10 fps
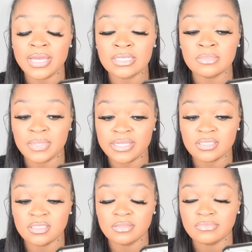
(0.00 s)
ass
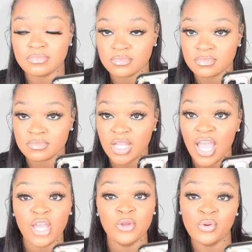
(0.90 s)
bitch.
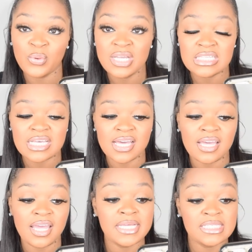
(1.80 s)
You know what he
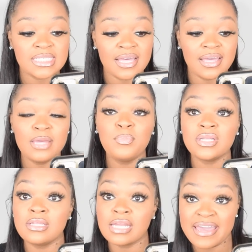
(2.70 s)
said? He
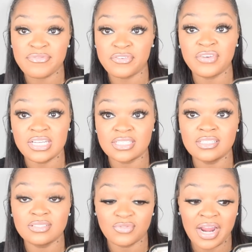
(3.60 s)
put laughing
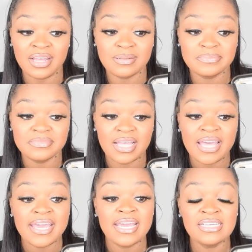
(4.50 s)
faces, right?
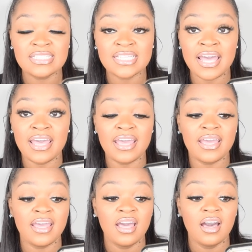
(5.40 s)
He
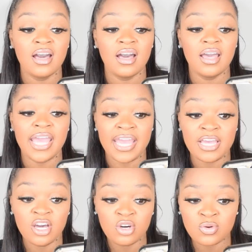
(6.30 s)
said, hey,
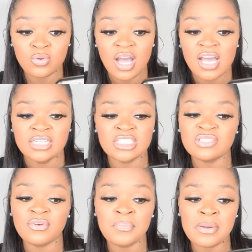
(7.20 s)
who?
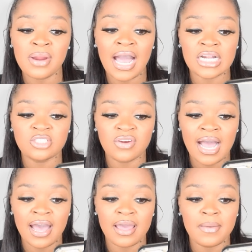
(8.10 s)
Just remember, I
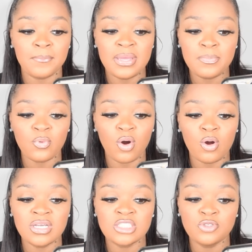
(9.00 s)
tried. People
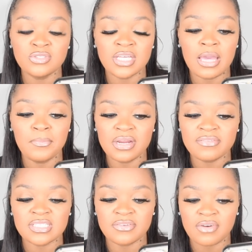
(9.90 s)
always choose the
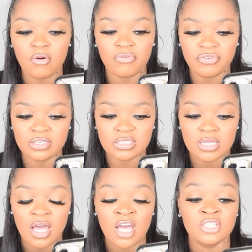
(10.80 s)
embarrassing route first.
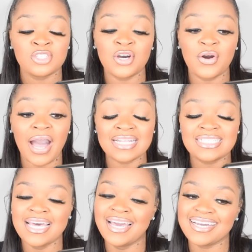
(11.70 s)
So I
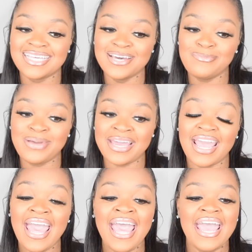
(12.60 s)
texted him
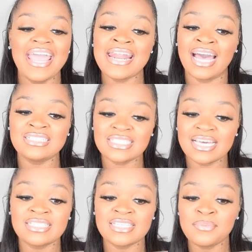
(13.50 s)
back and I
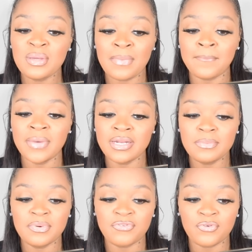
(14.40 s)
said, send me my money
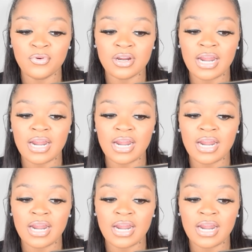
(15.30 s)
before